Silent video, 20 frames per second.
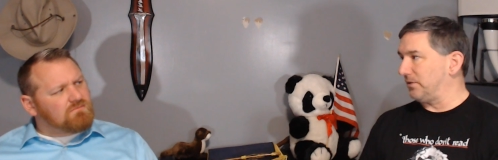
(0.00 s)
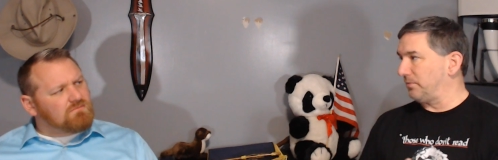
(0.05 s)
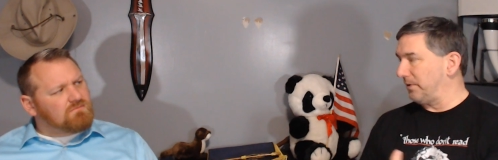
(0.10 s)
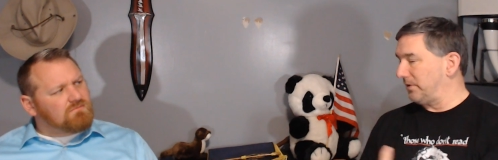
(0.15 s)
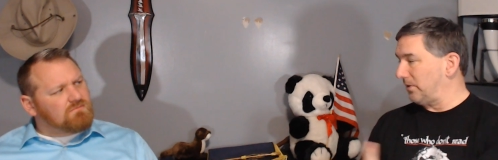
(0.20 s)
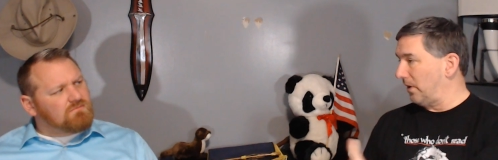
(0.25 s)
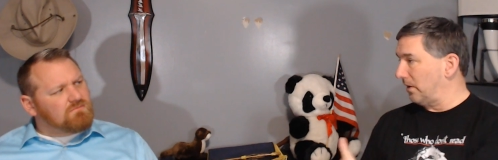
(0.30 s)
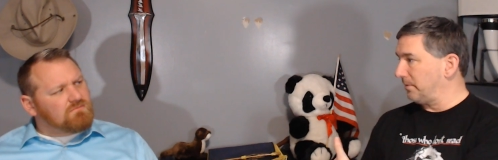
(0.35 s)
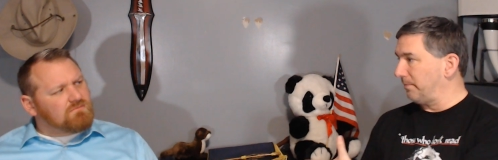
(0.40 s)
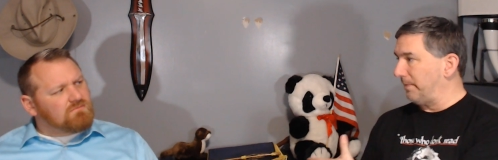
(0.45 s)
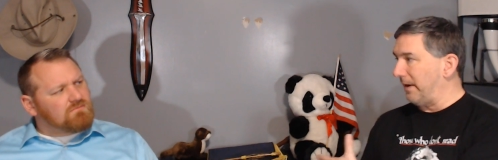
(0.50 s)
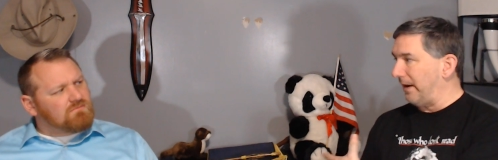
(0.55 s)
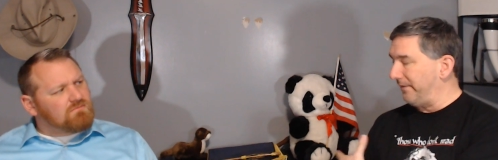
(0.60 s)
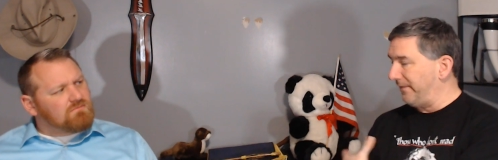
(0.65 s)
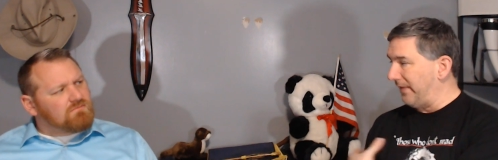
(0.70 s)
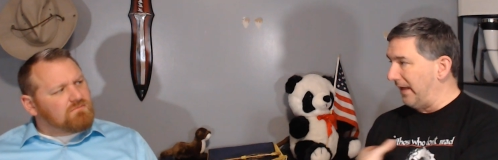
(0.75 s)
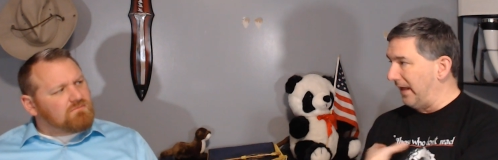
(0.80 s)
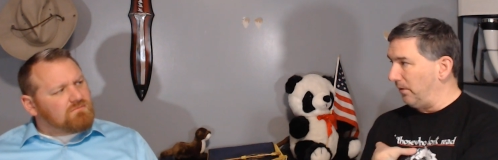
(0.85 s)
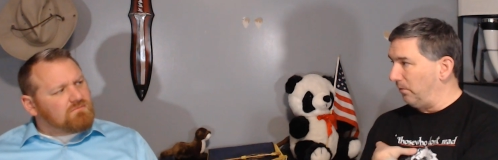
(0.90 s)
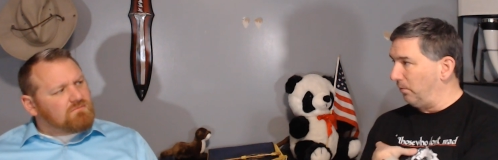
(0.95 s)
Speaker 1: we talked about
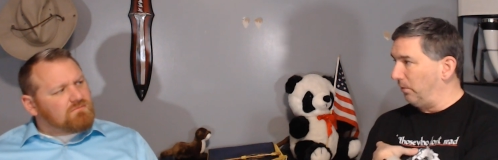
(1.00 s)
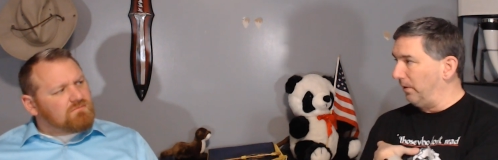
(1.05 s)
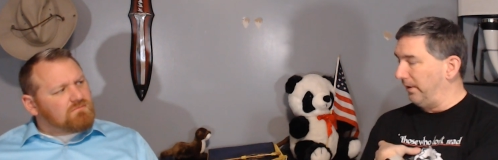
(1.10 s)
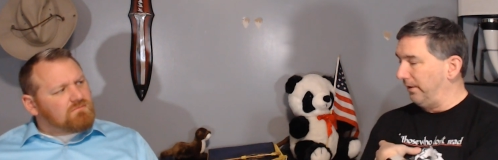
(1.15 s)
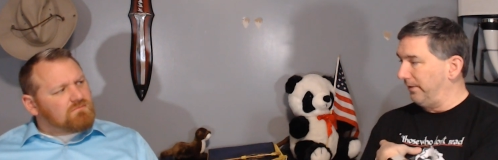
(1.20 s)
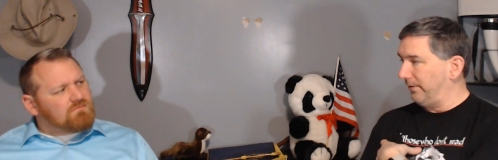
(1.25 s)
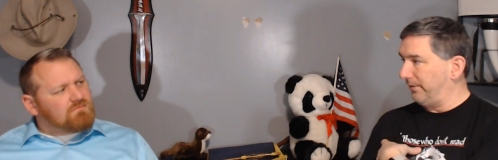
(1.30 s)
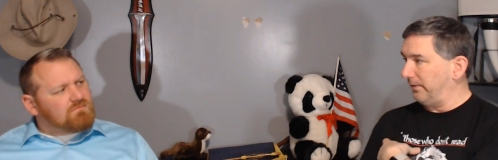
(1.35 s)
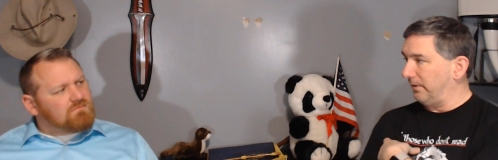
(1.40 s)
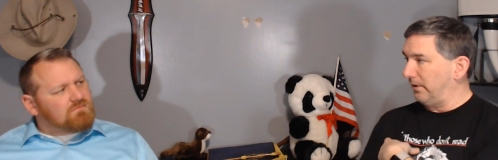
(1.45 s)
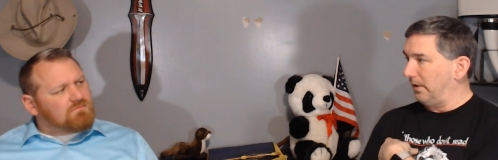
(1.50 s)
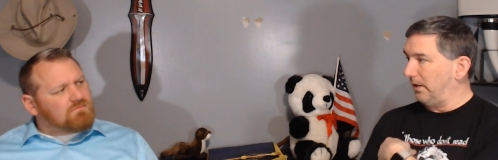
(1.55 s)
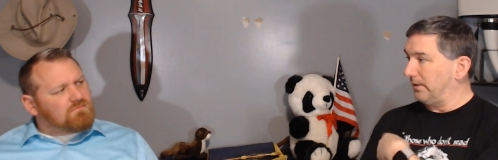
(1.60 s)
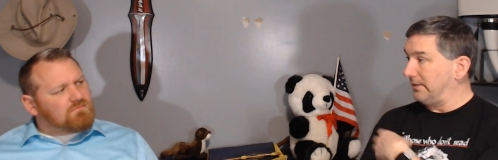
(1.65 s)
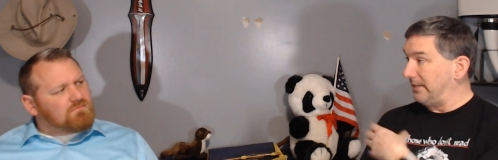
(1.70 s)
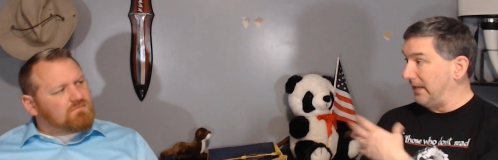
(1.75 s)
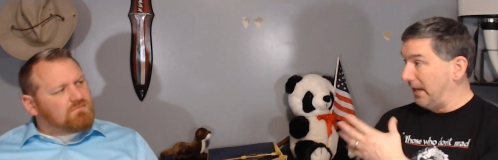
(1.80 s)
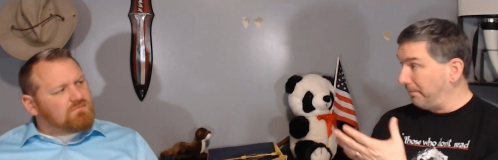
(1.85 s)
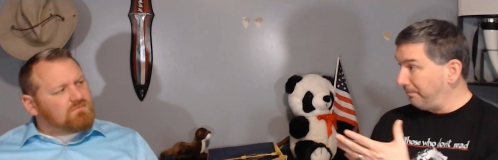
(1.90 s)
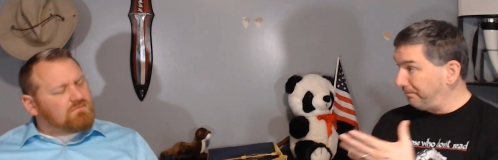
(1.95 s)
that with uh,
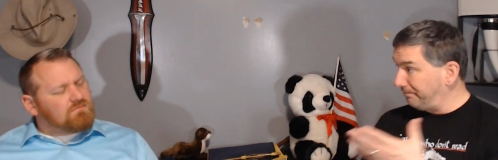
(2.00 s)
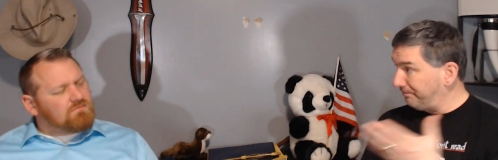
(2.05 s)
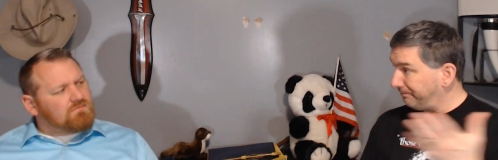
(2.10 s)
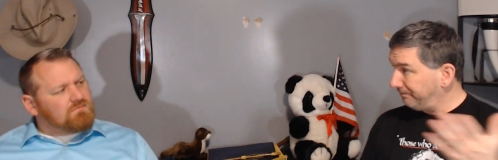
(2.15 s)
Dieppe.